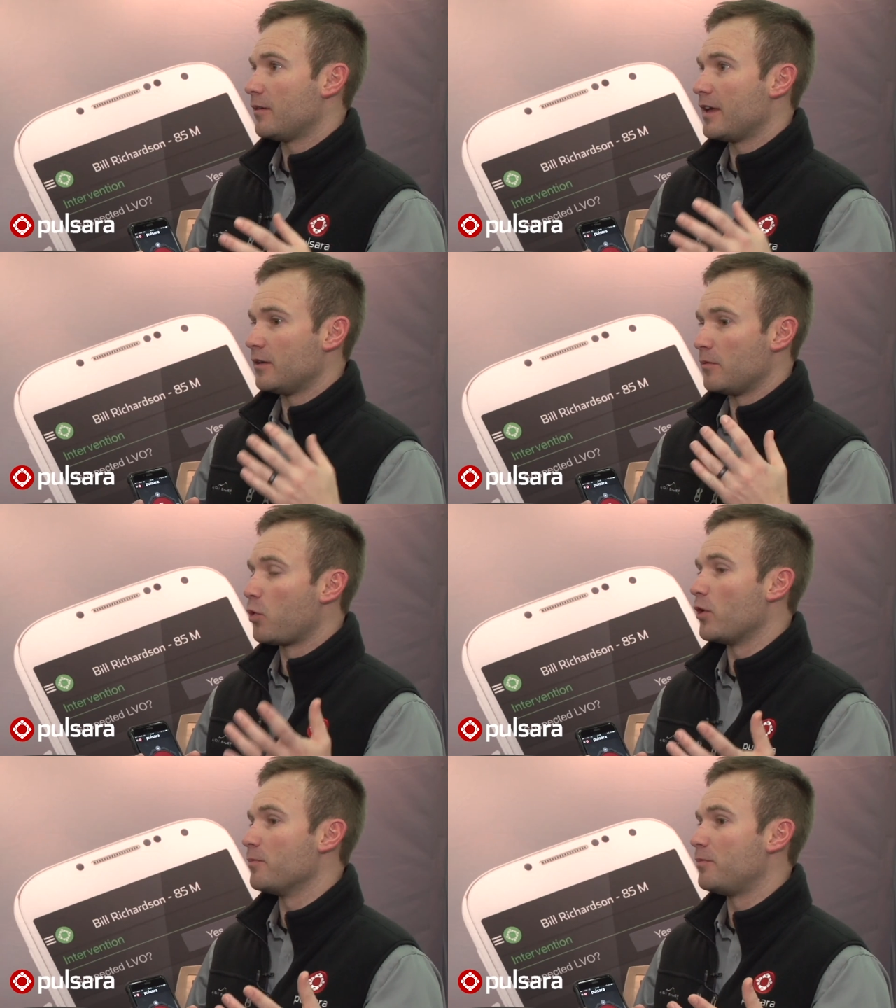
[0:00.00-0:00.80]
And an
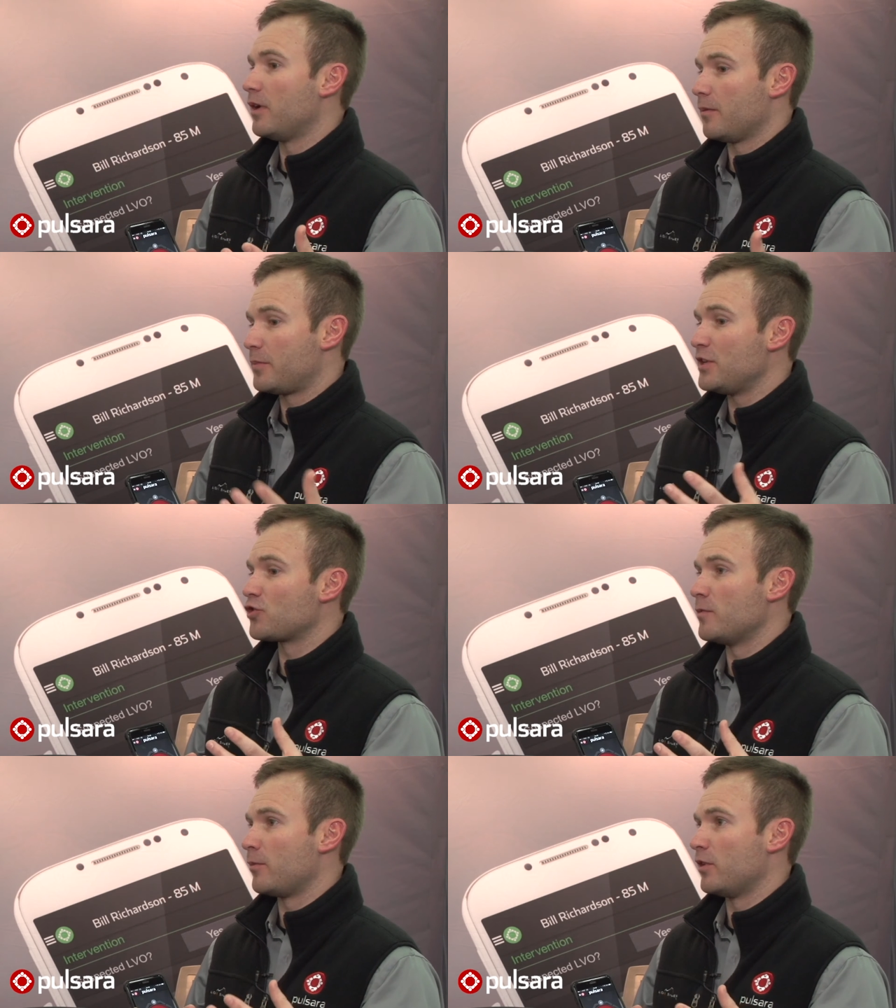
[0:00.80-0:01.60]
important piece
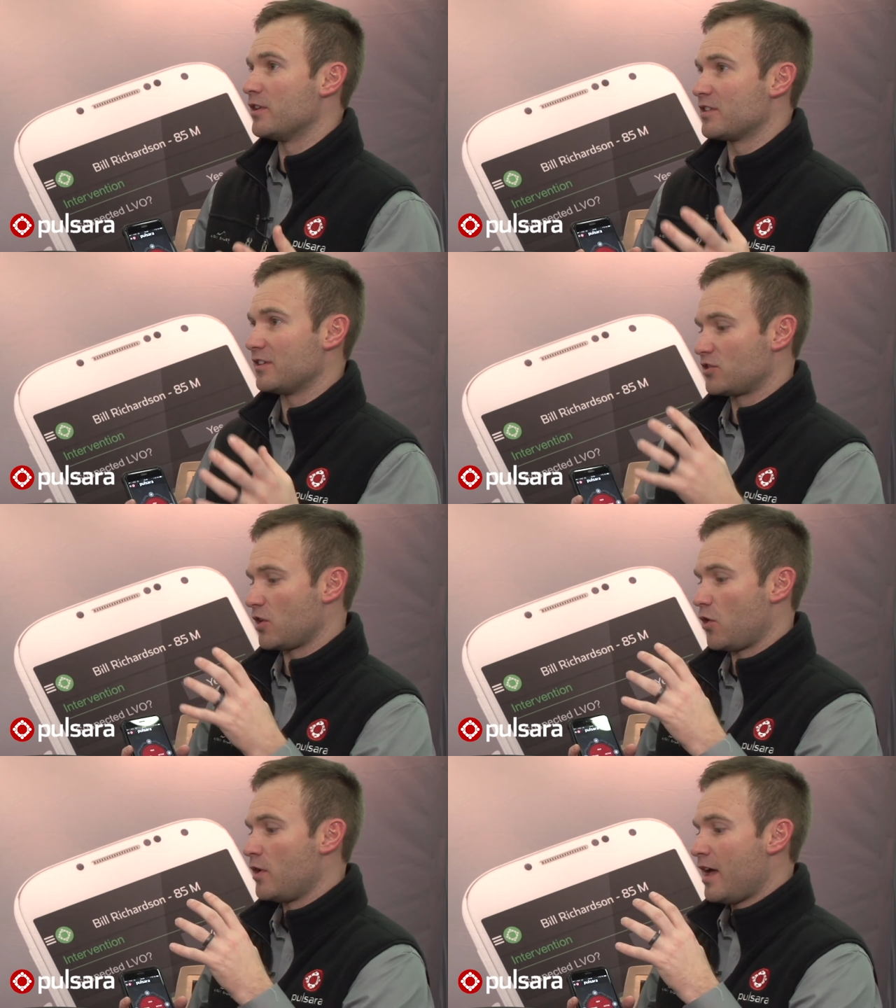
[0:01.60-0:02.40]
to remember is that
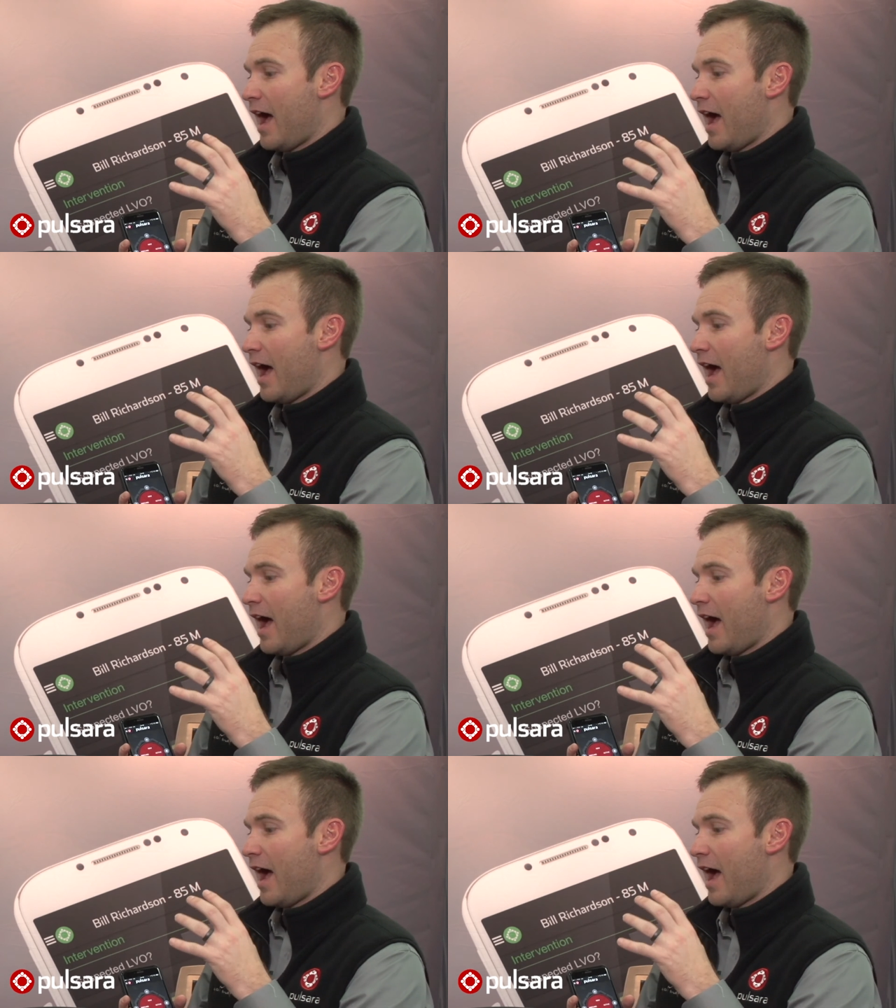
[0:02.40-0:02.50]
so